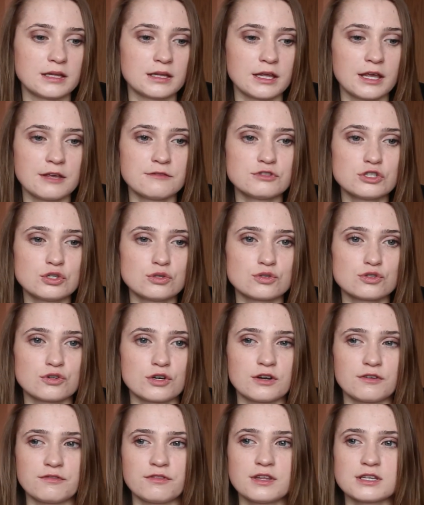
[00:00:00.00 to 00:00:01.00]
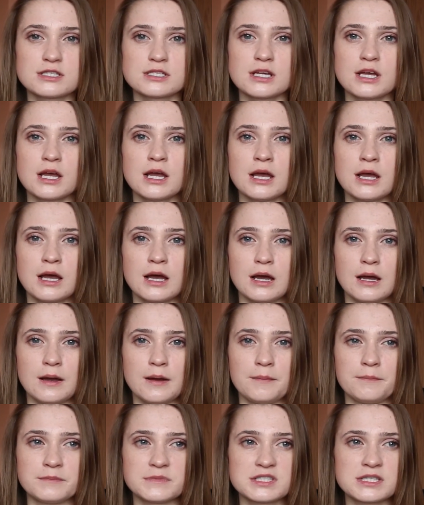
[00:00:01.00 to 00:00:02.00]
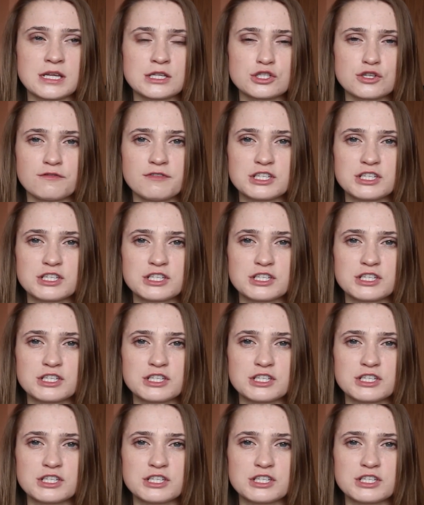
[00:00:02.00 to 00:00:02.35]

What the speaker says: It gives you sort of this sense